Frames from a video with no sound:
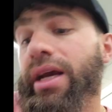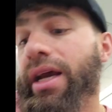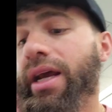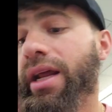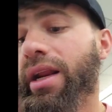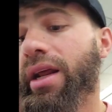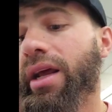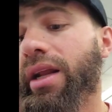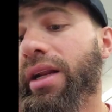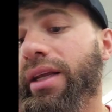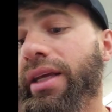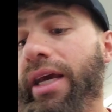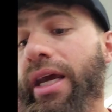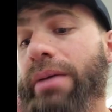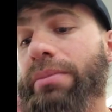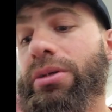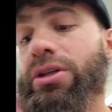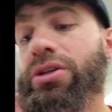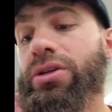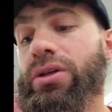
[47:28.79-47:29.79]
And then
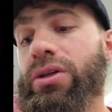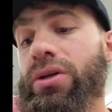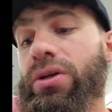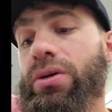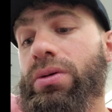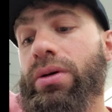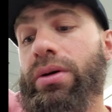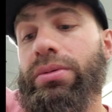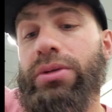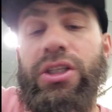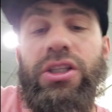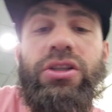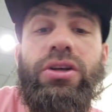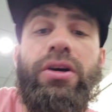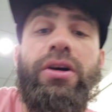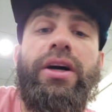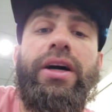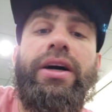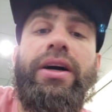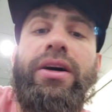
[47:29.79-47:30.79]
game 2, it was
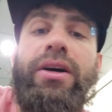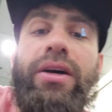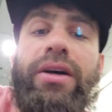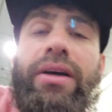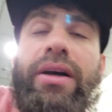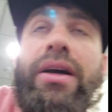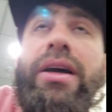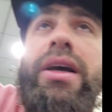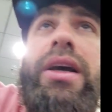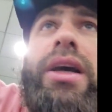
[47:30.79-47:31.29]
still L.